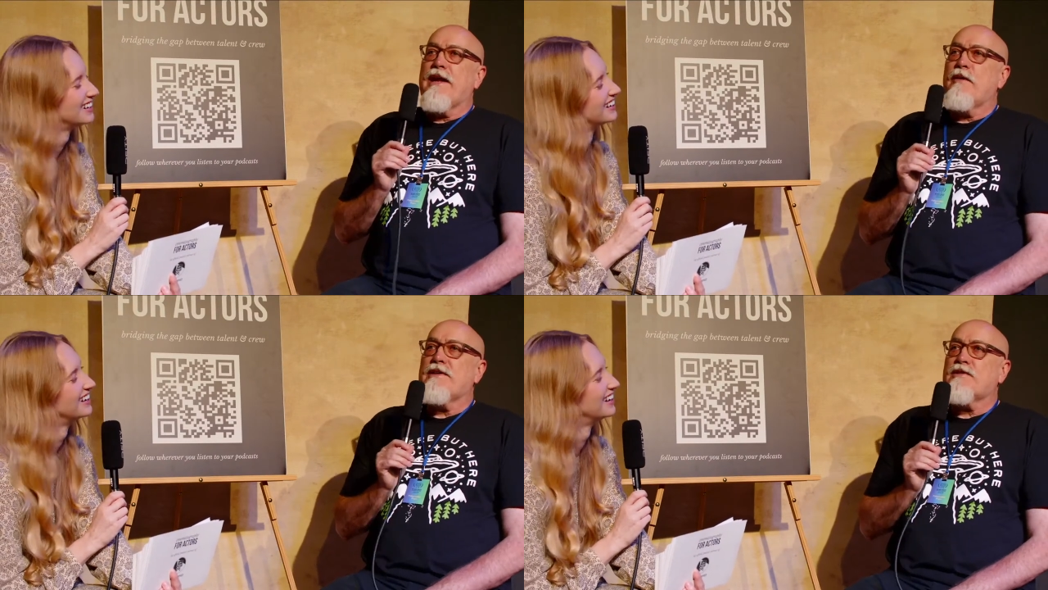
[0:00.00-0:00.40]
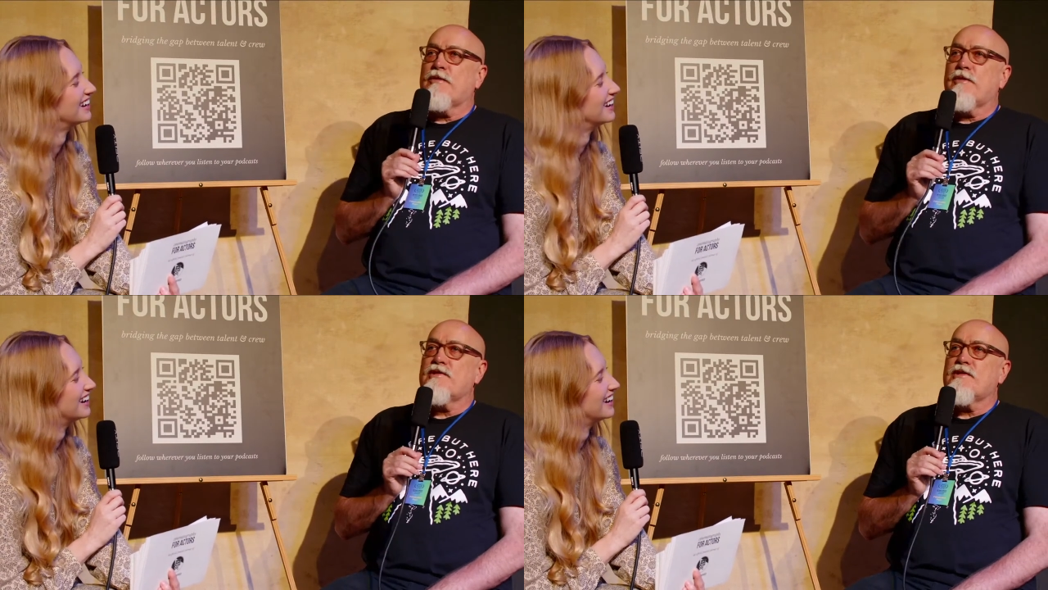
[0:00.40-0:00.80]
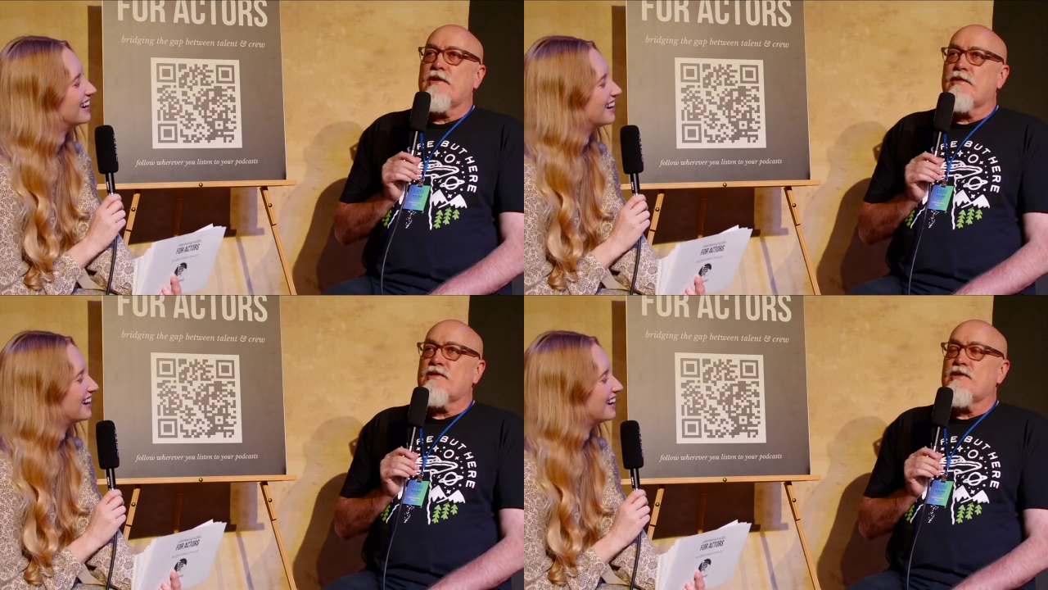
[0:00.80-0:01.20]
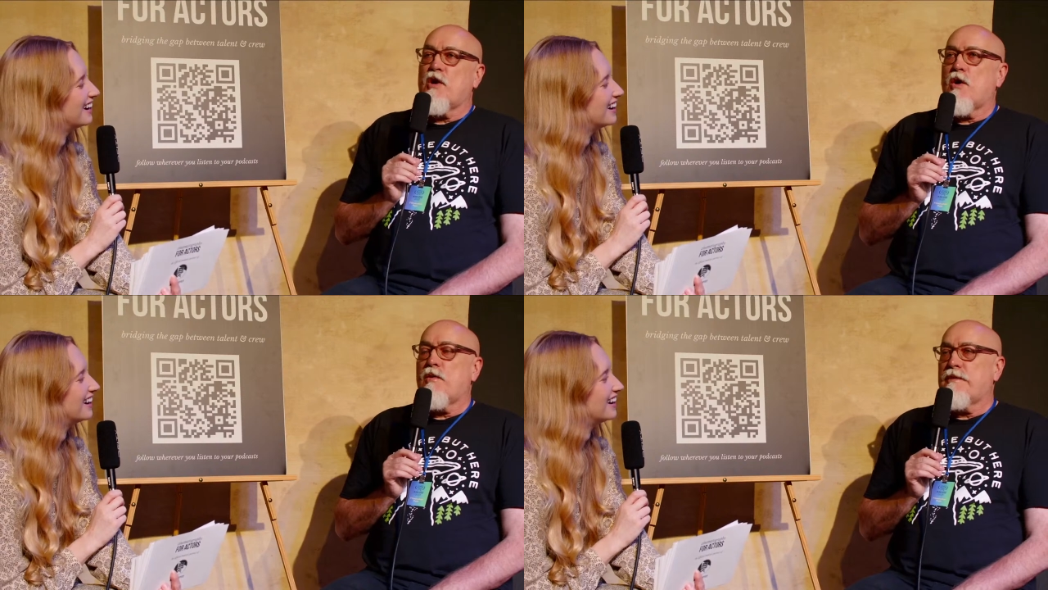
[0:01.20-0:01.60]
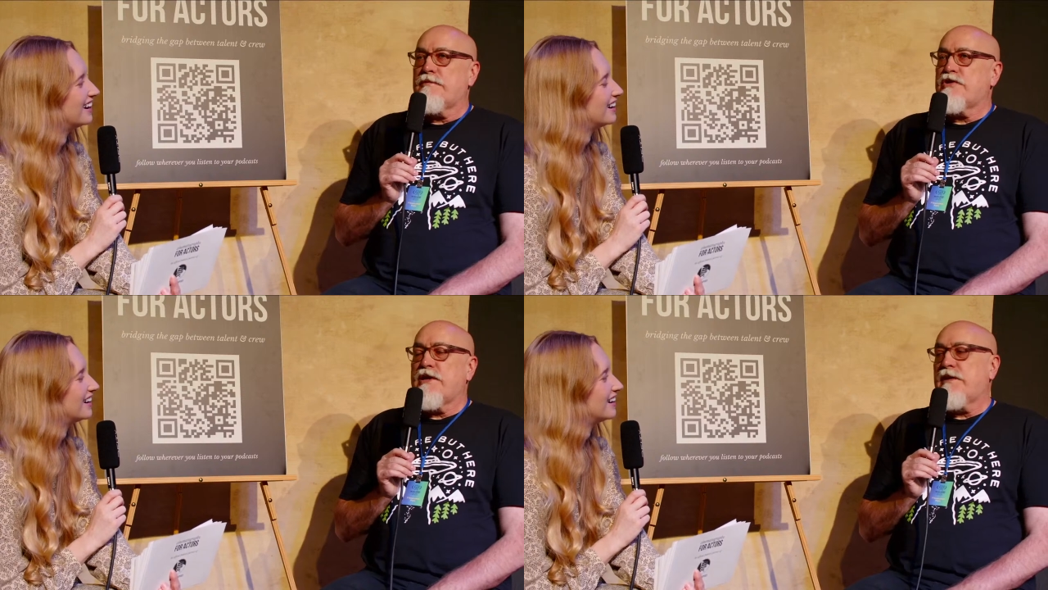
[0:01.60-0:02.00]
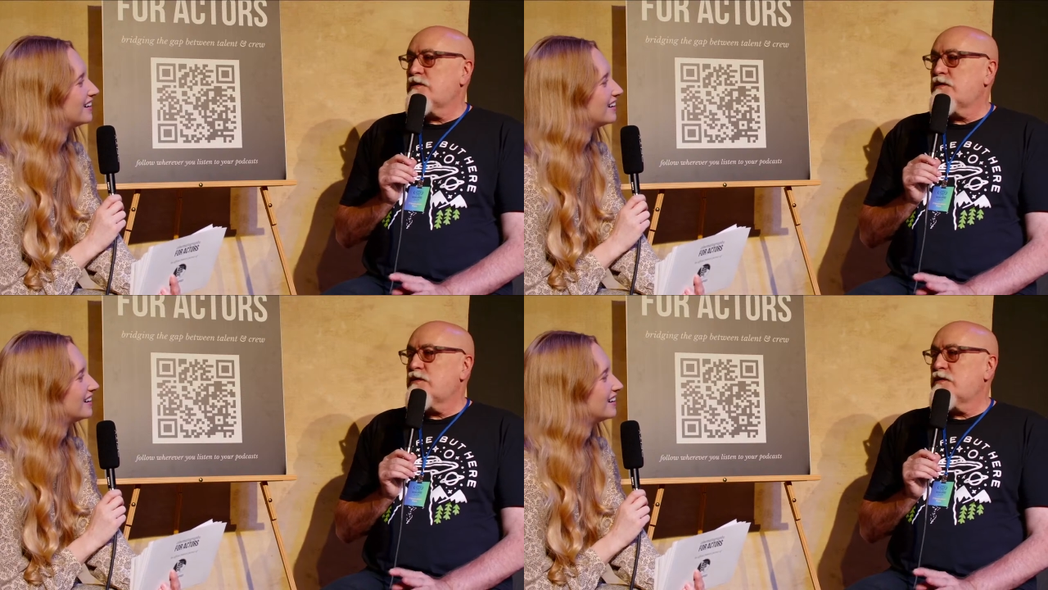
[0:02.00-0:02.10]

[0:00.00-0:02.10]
Speaker 1: anyway, so there was there was no um, she didn't